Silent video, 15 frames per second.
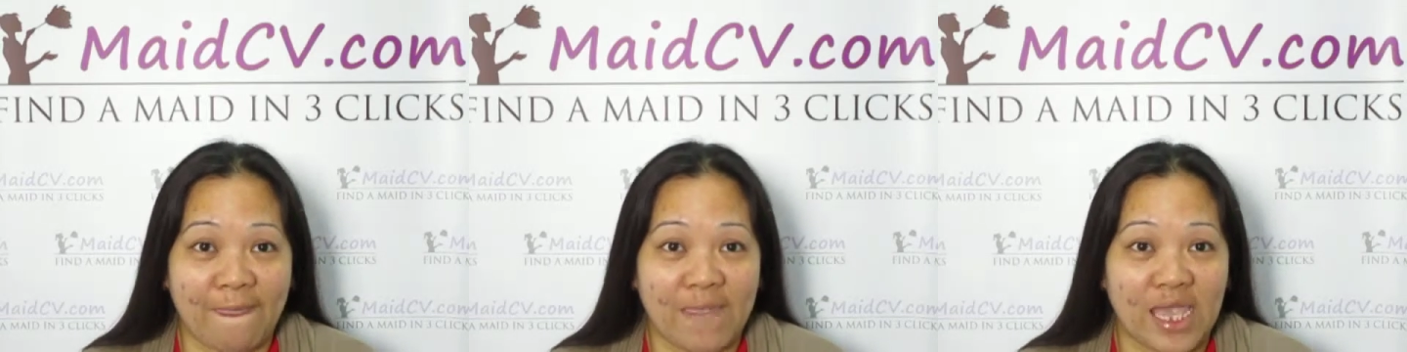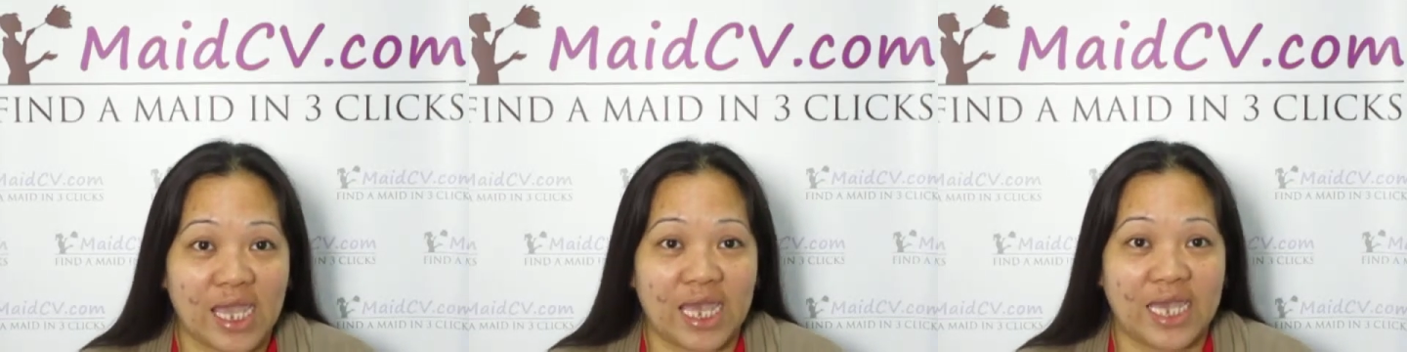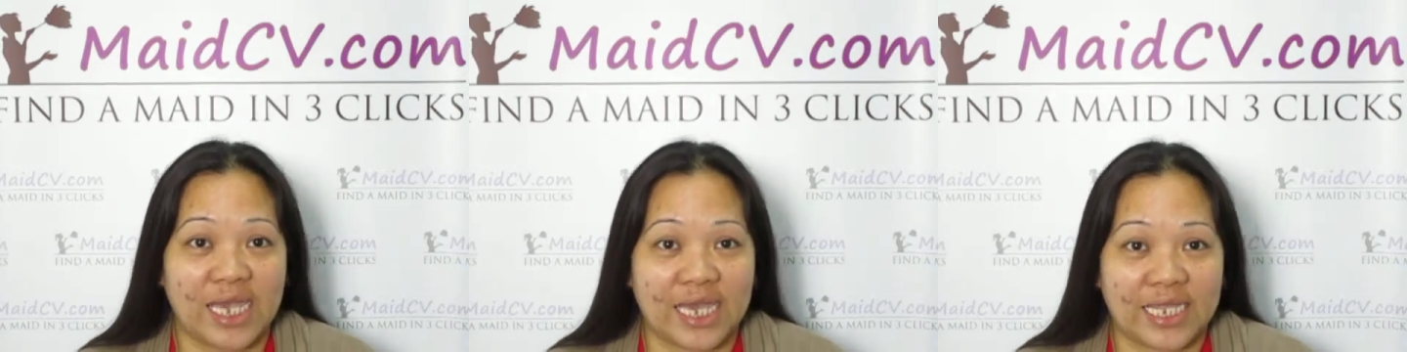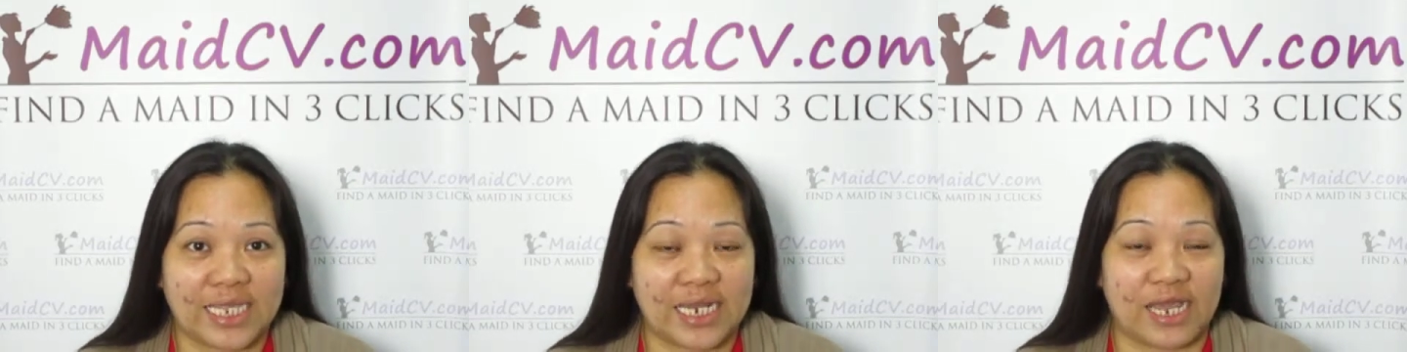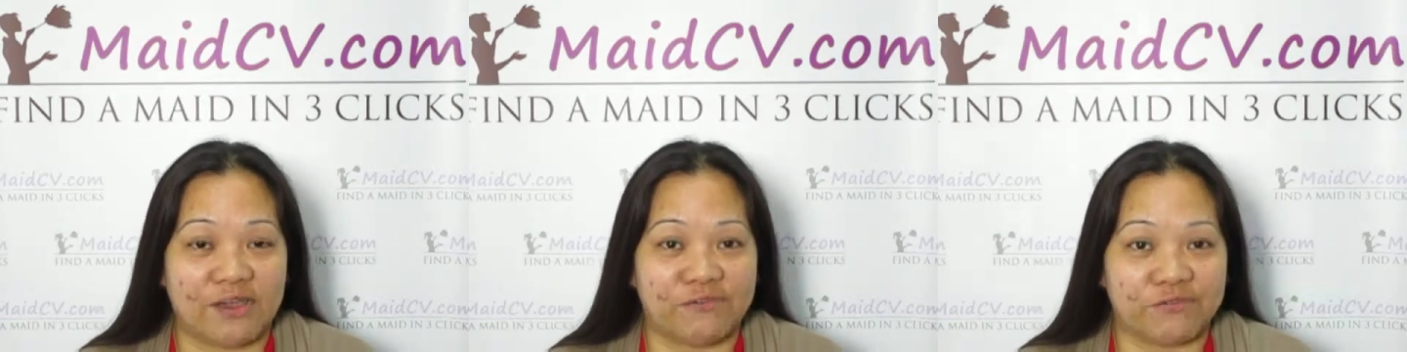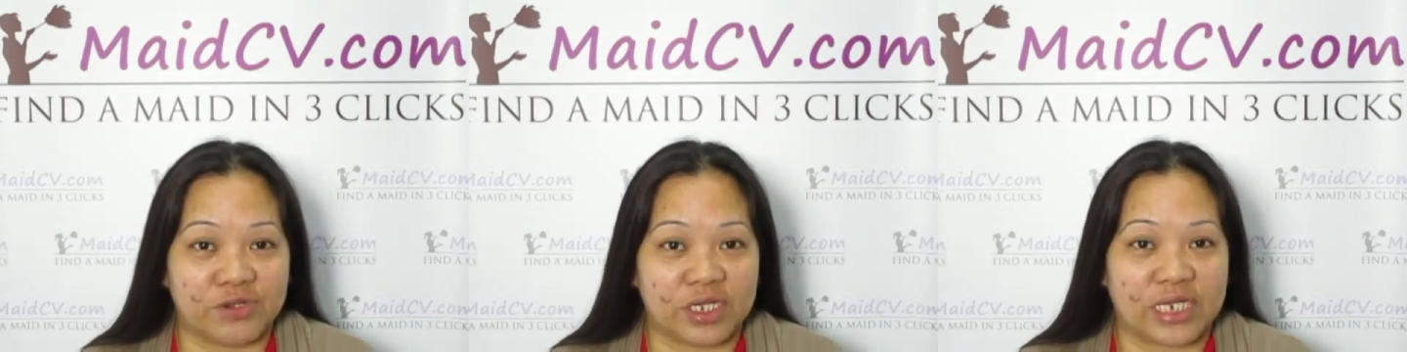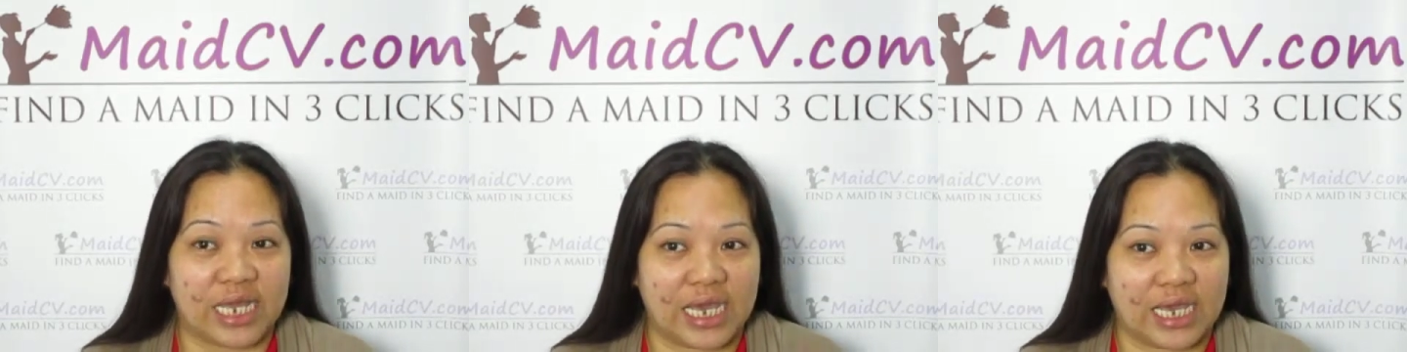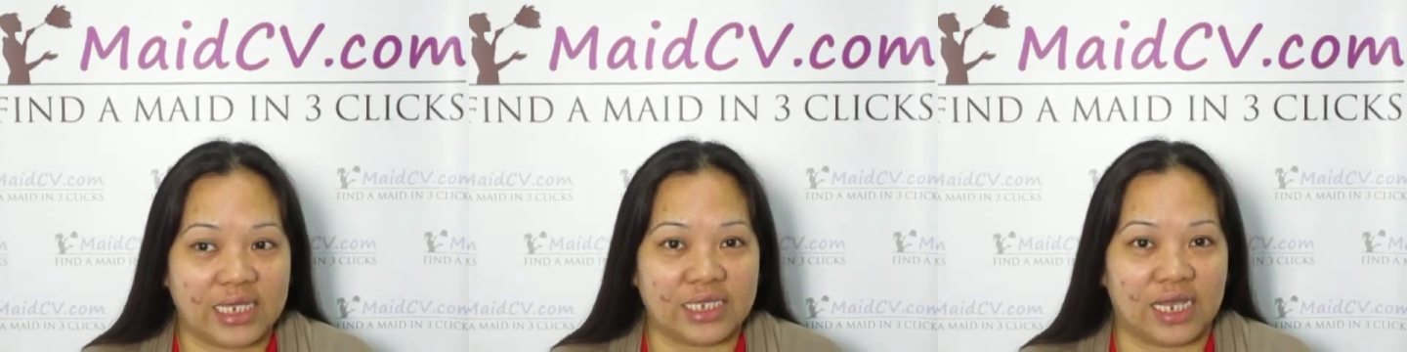Okay. And then after
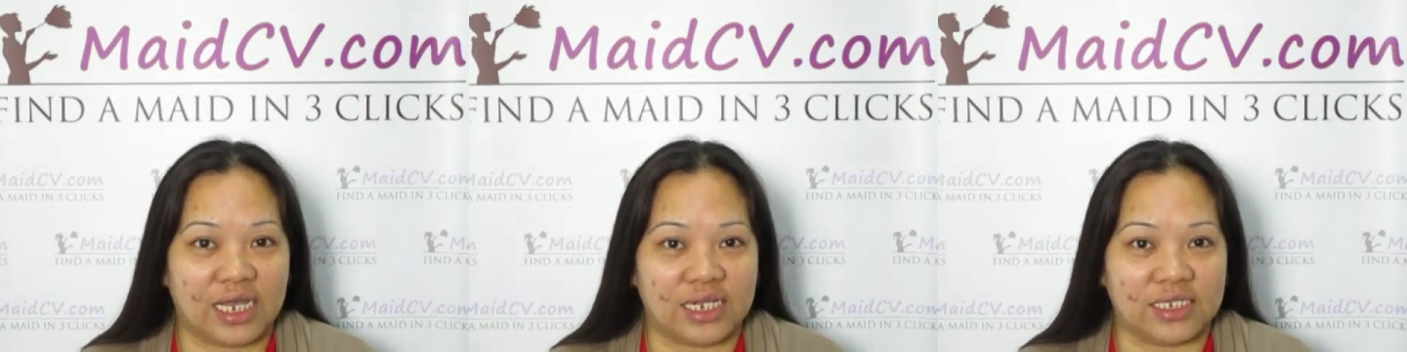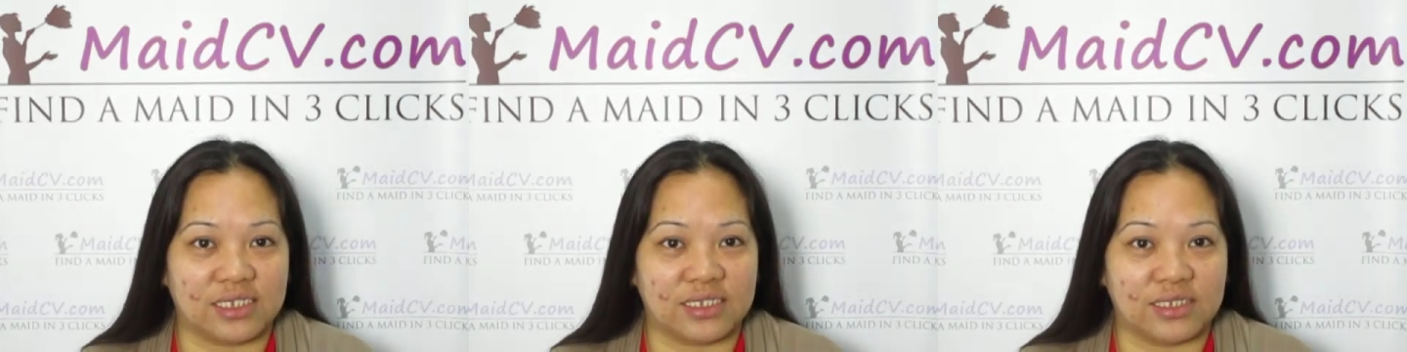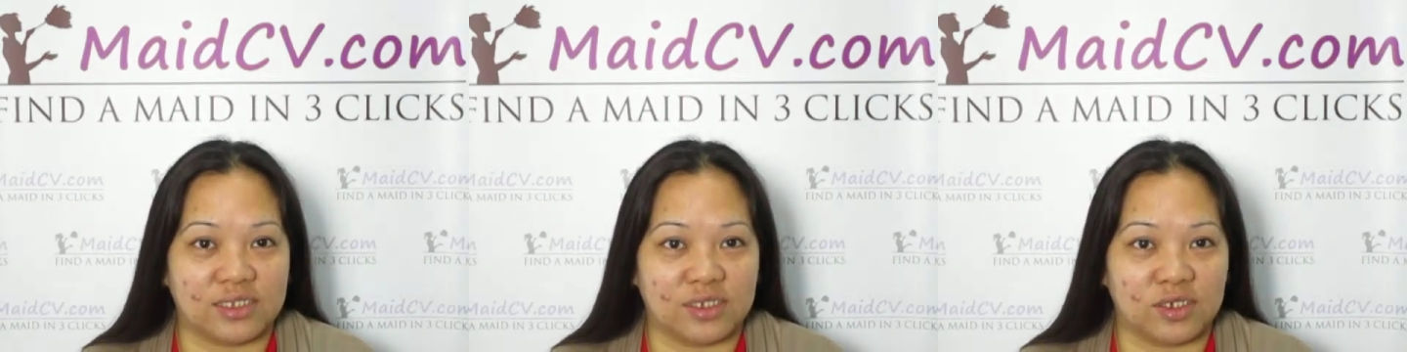that, I'll